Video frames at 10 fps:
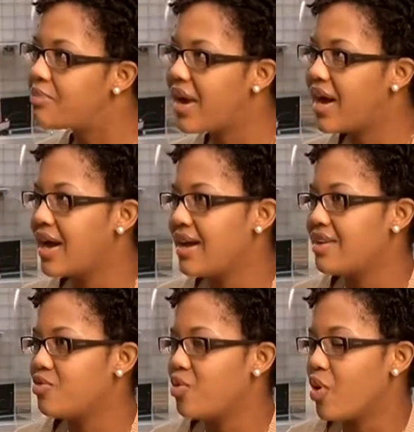
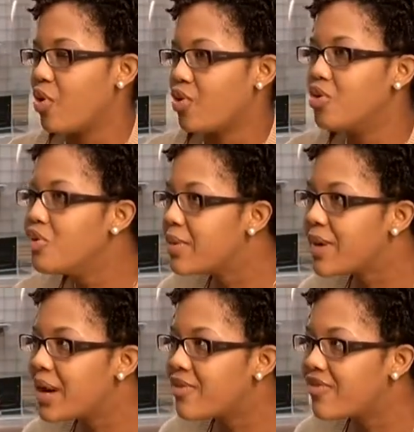behind who can
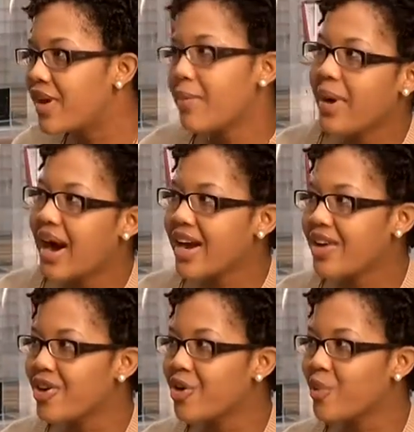become a
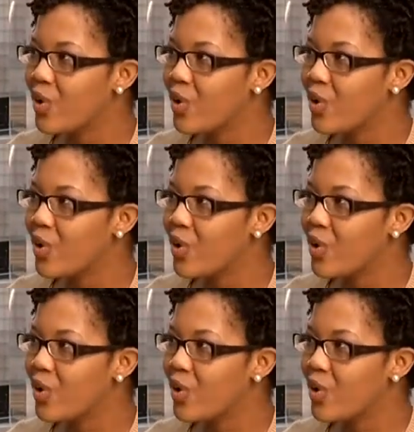vampire,